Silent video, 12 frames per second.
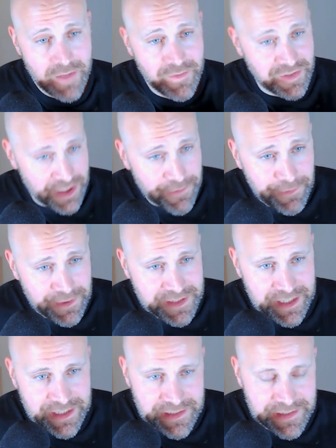The difference
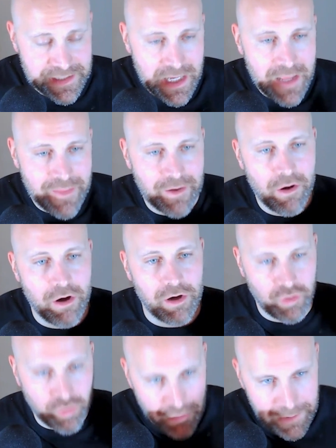is there are
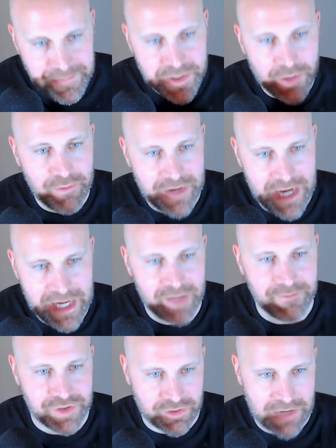crypto
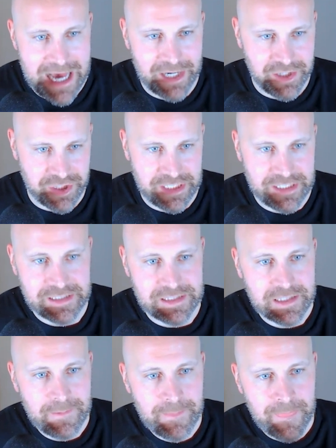native
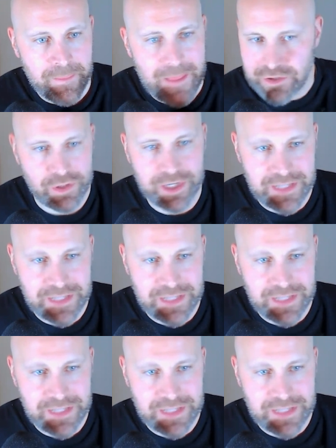strategies that